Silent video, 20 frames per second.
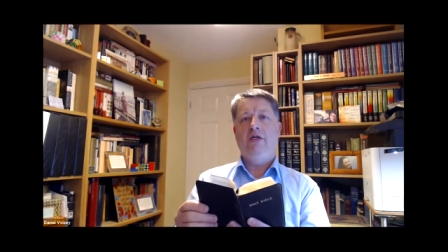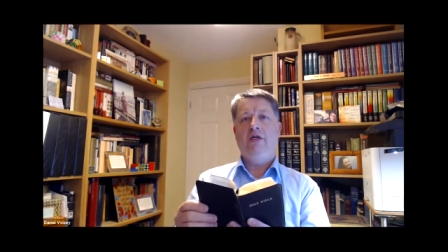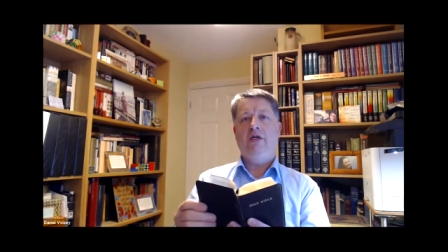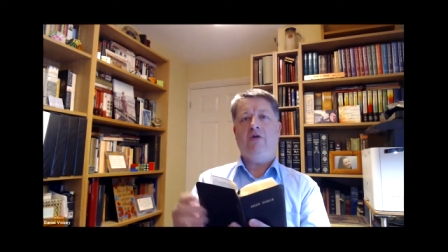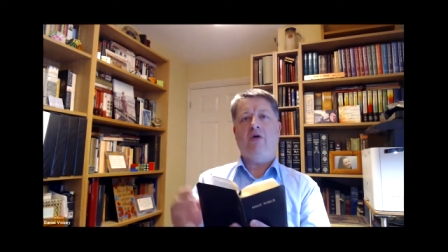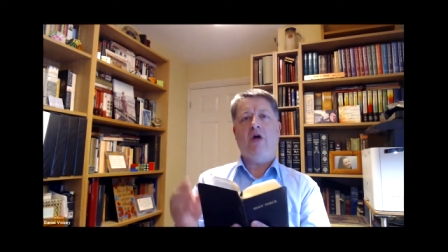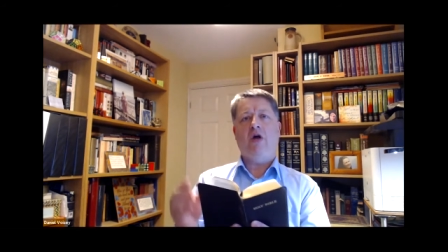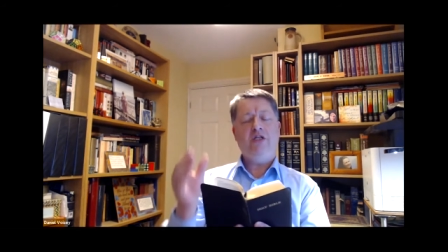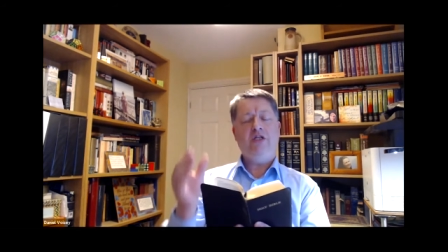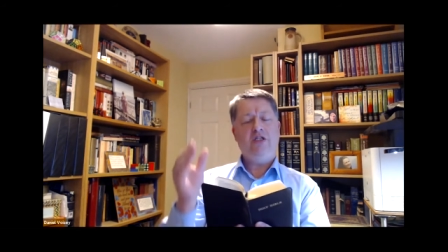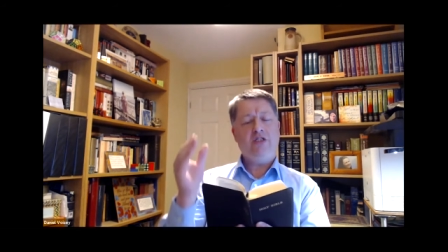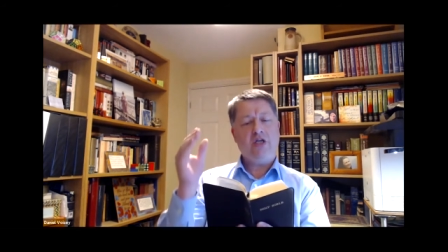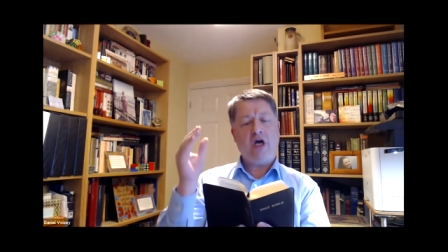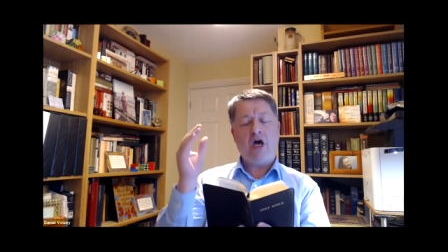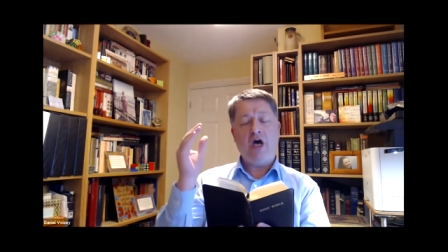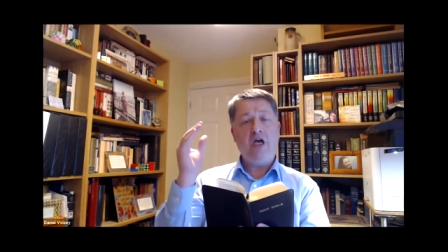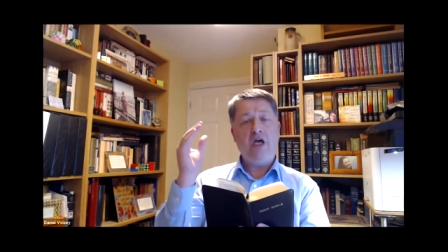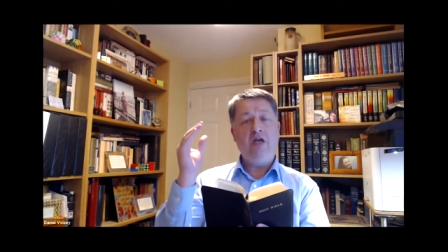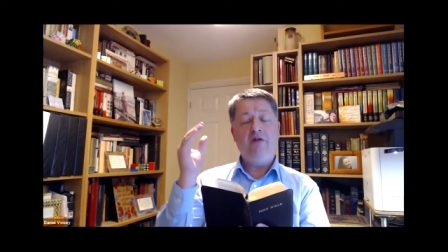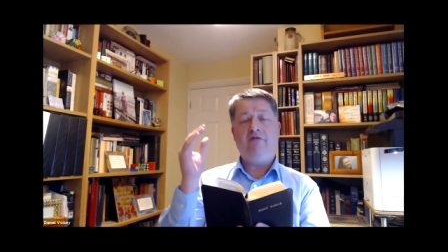Christ
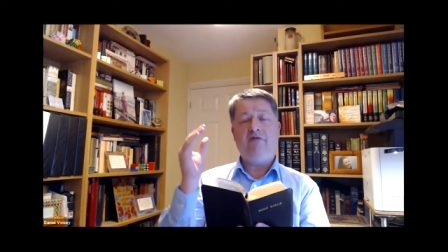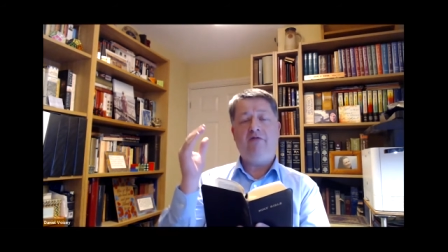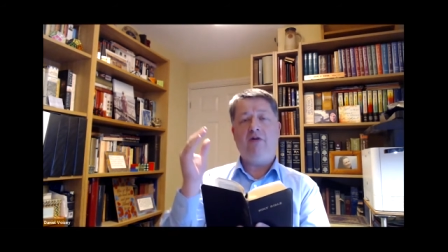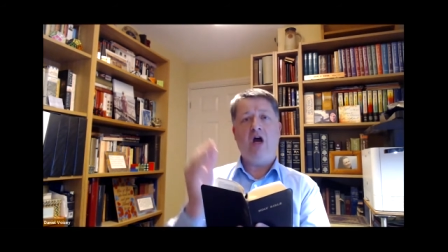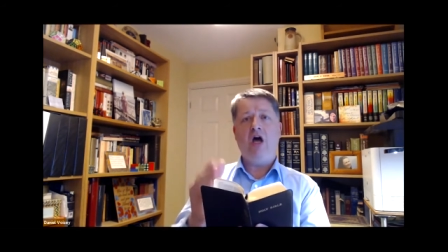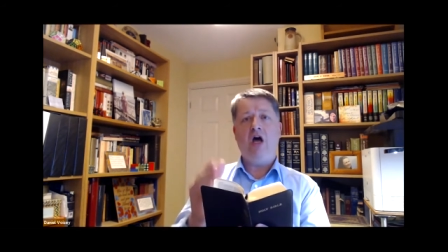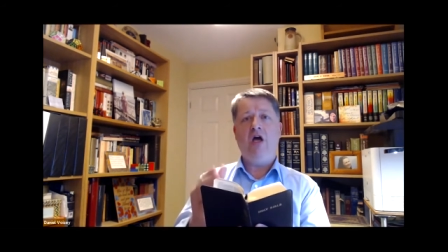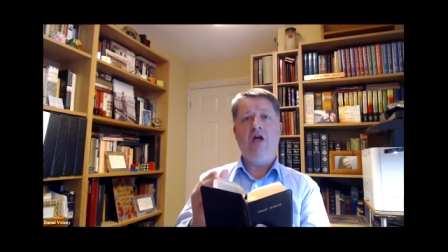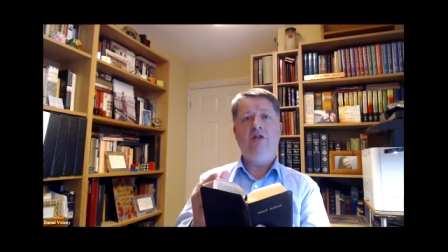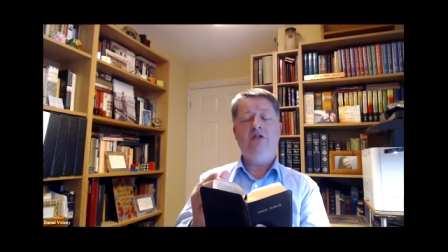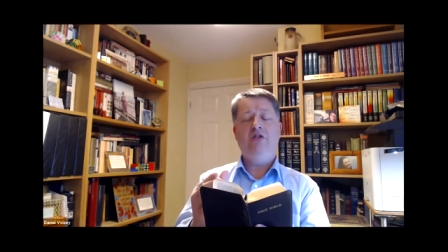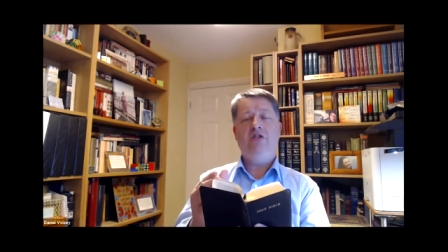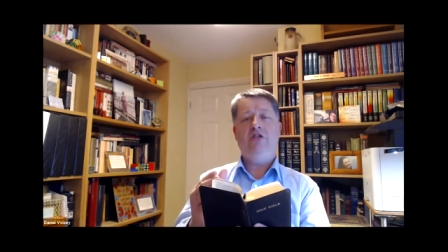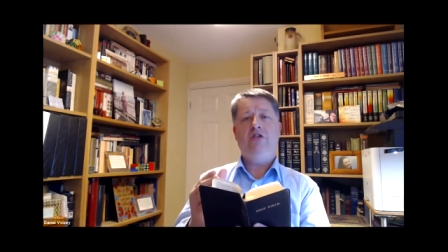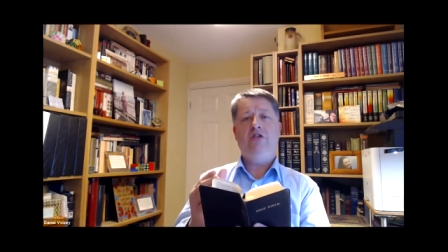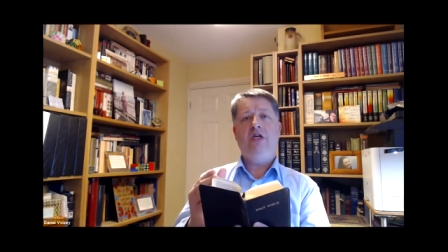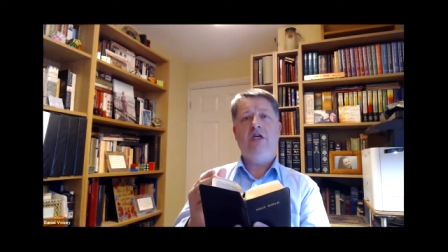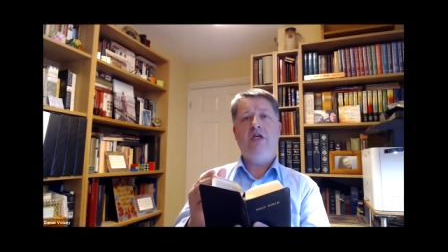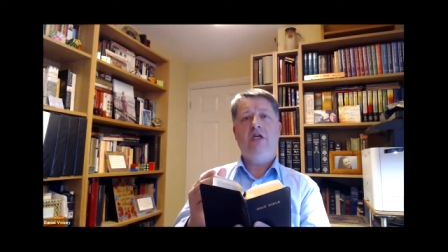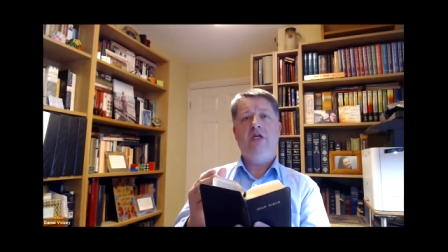died for
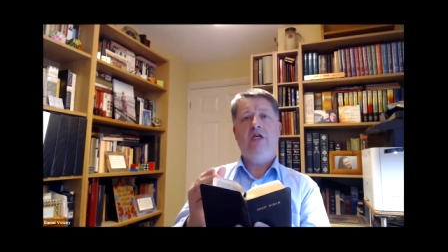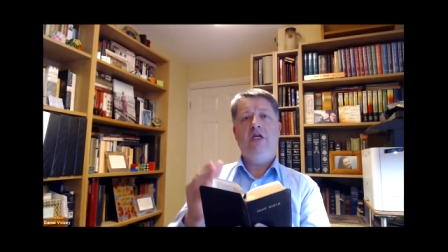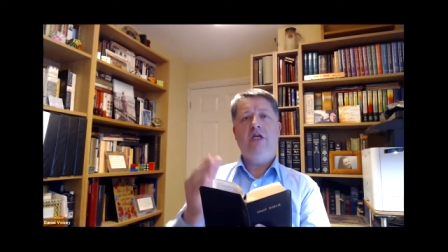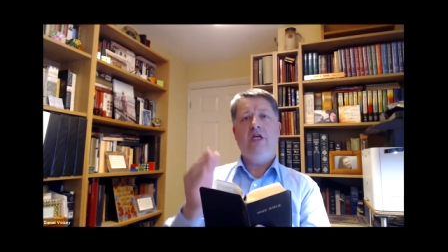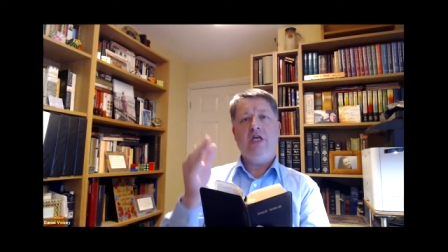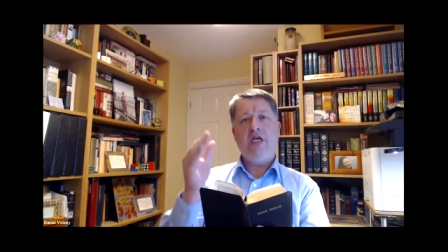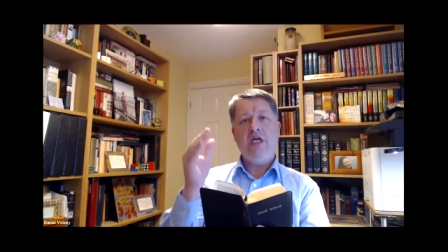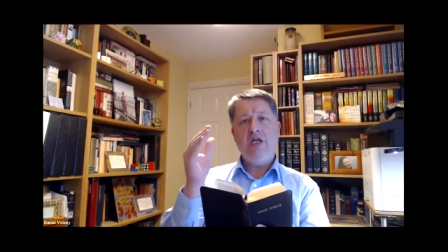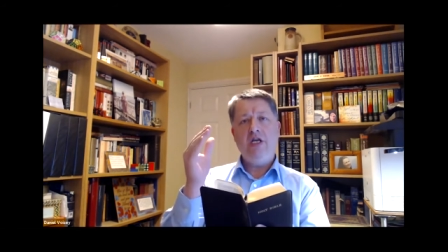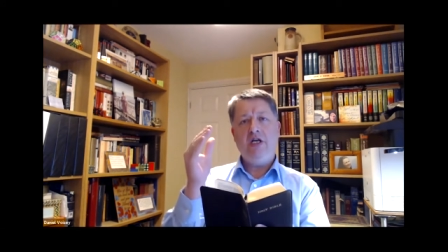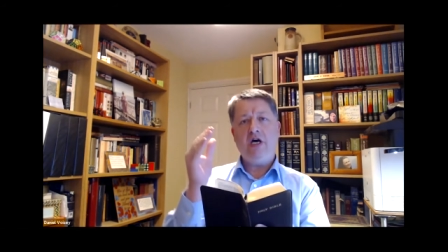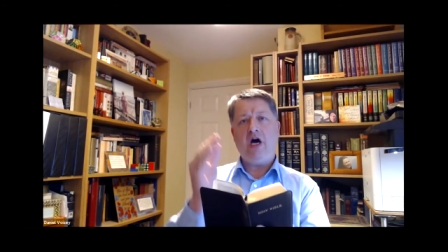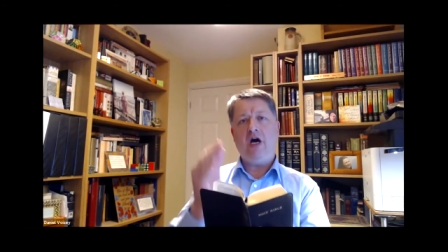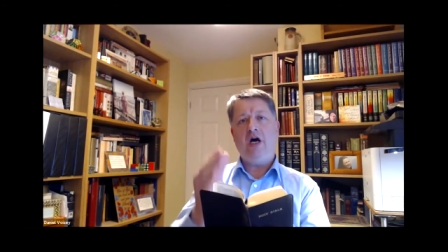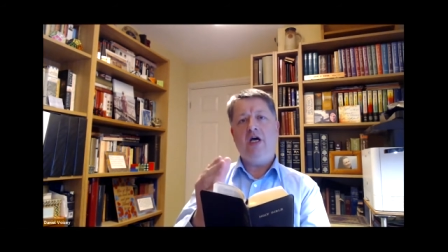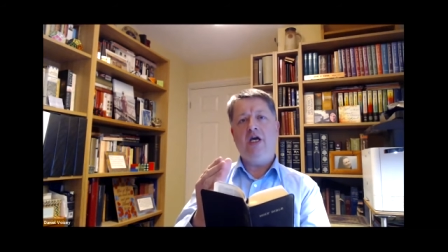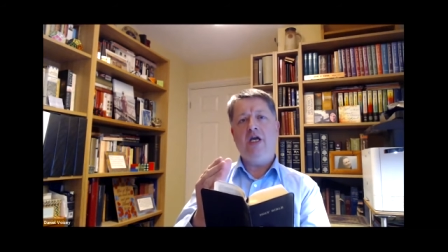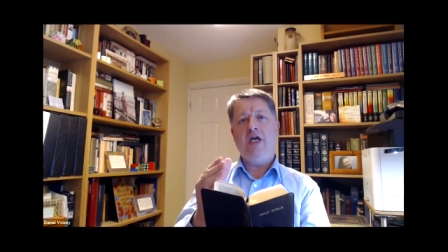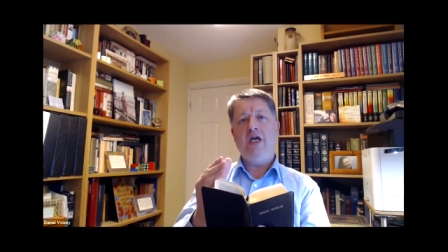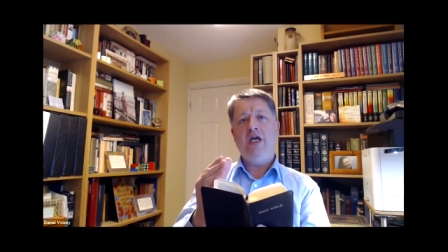us. He
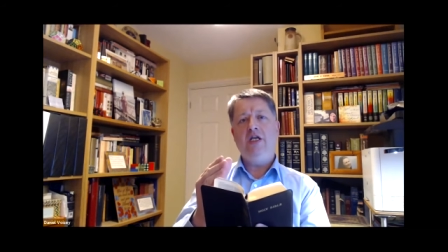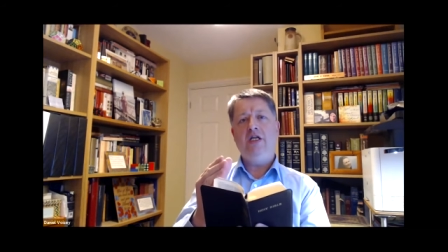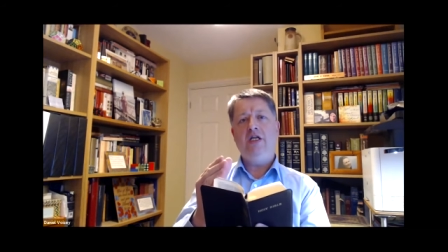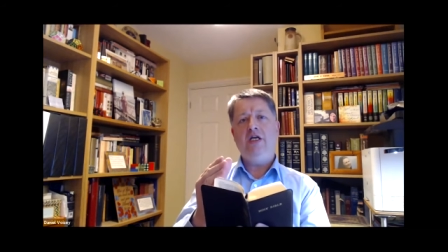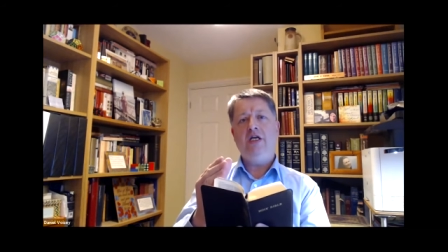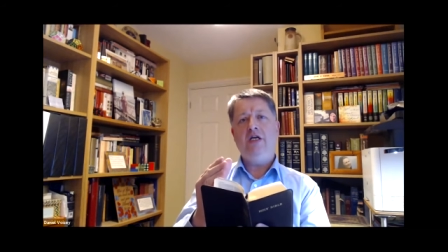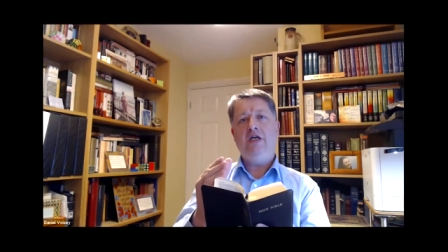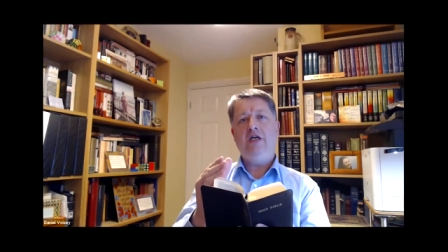died